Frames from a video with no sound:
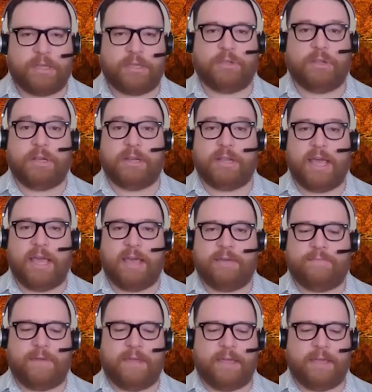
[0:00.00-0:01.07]
you didn't
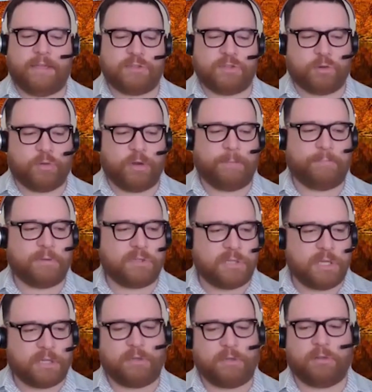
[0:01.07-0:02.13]
have a degree
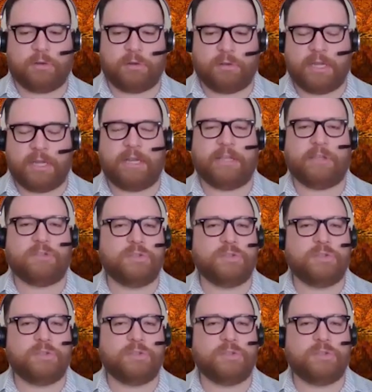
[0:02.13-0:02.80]
particular leading